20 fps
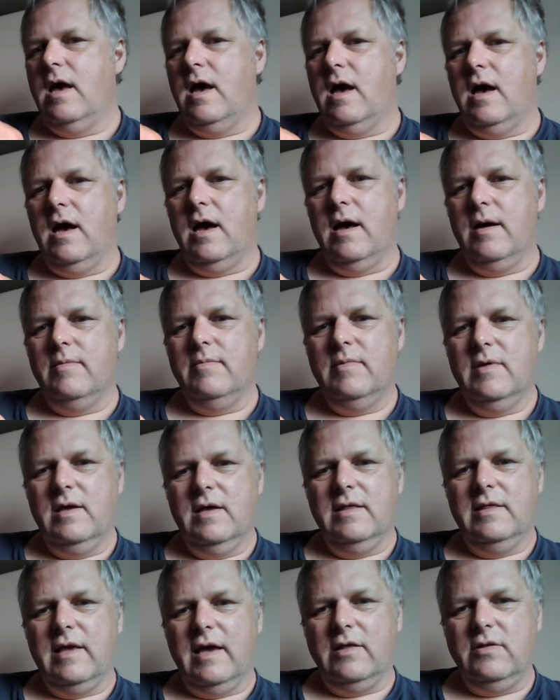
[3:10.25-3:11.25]

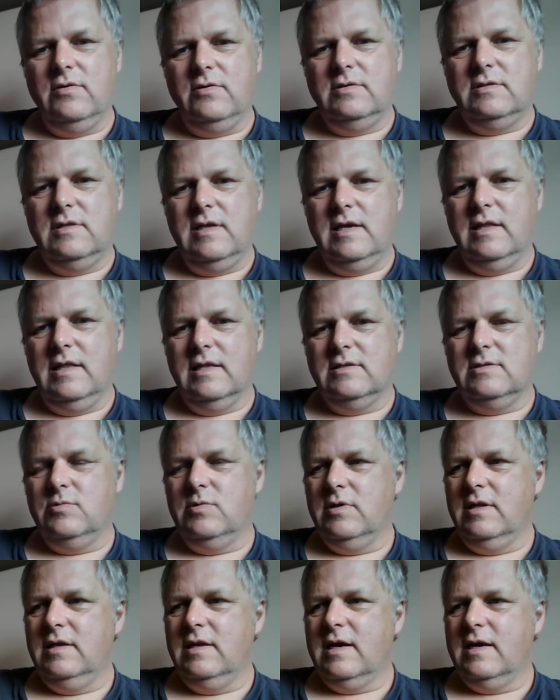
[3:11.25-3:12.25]
The other thing that's
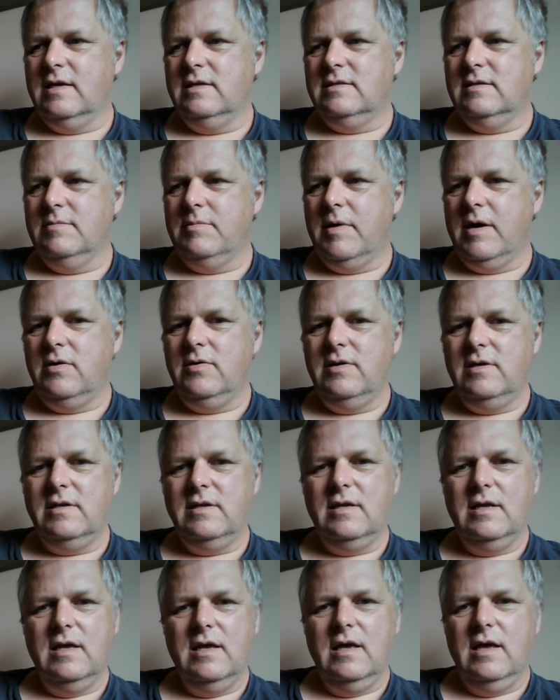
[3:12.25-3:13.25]
really nice about
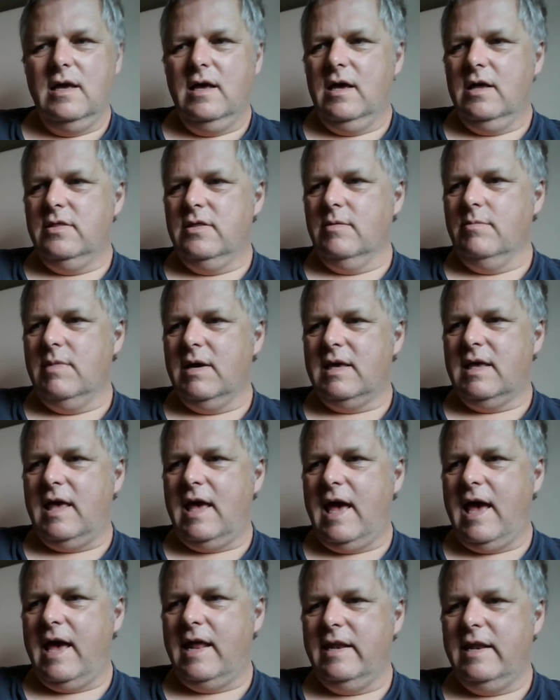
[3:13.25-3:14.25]
it, the
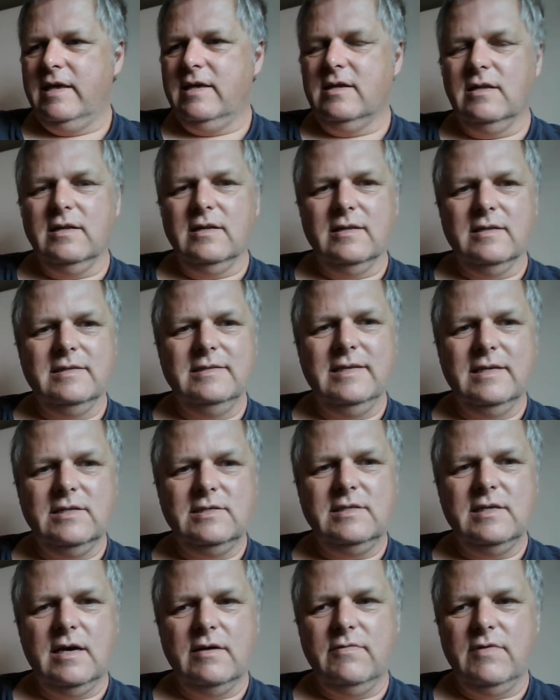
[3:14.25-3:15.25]

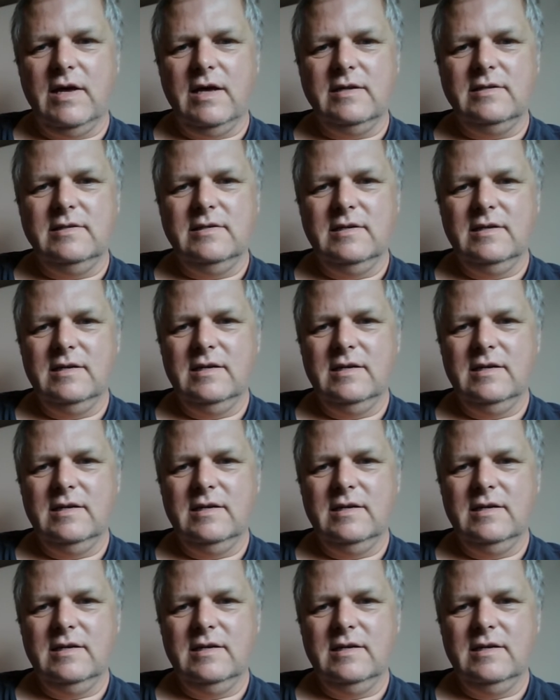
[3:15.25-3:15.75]
mechanicalness of it.